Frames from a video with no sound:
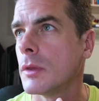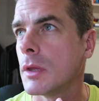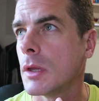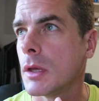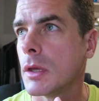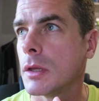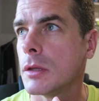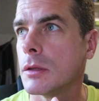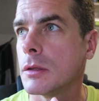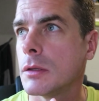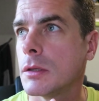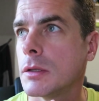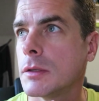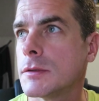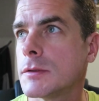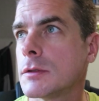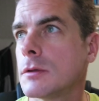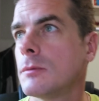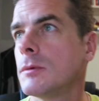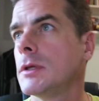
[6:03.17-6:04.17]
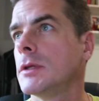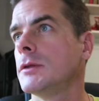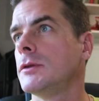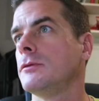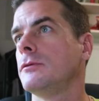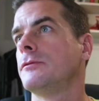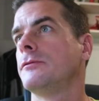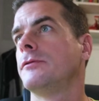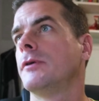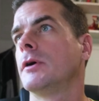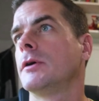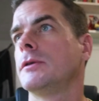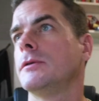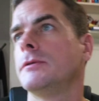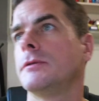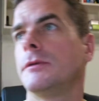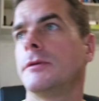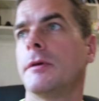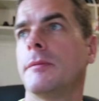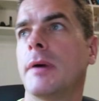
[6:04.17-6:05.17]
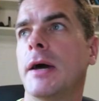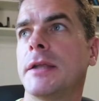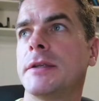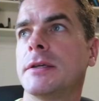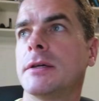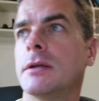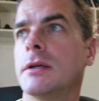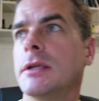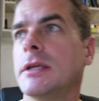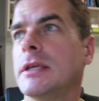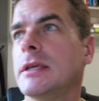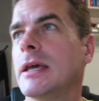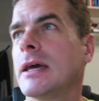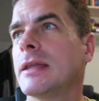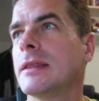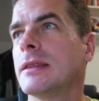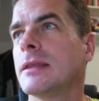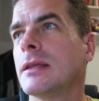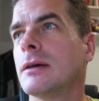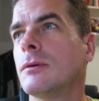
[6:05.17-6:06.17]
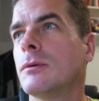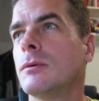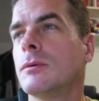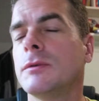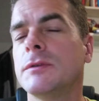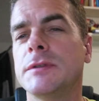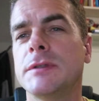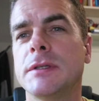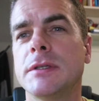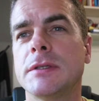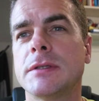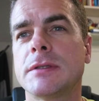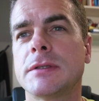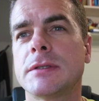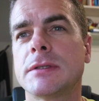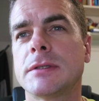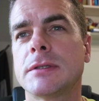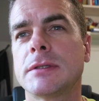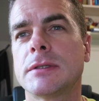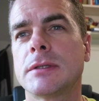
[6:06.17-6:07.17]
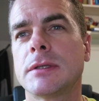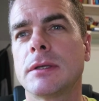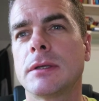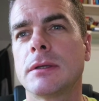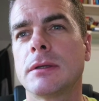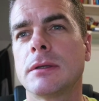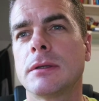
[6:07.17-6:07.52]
and it's going to focus automatically, and all this,